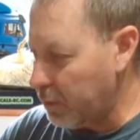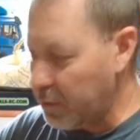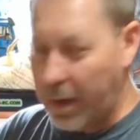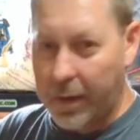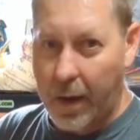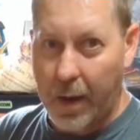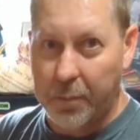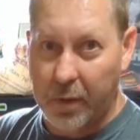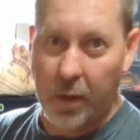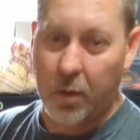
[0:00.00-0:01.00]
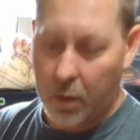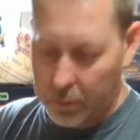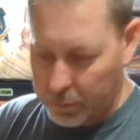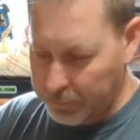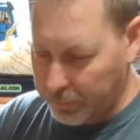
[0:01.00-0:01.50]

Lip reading: Day Cab King Hauler.